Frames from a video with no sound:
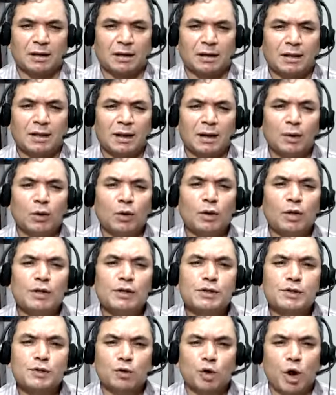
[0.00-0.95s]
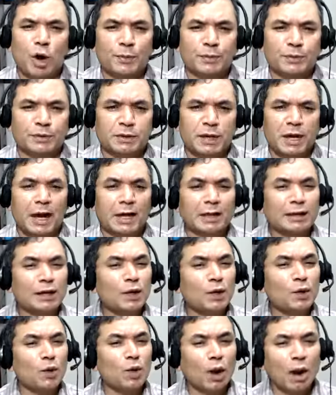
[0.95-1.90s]
There are only two options. Either
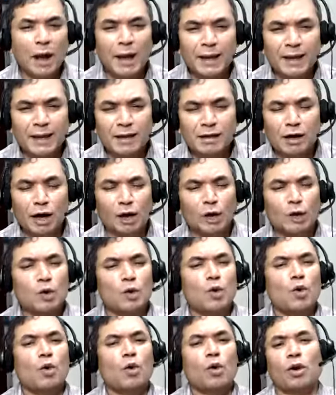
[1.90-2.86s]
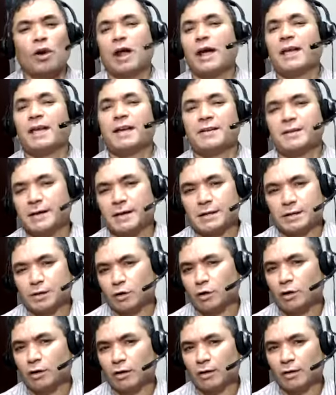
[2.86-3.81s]
you like it or you don't like it at
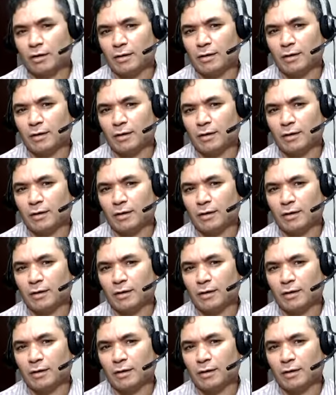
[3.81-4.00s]
all.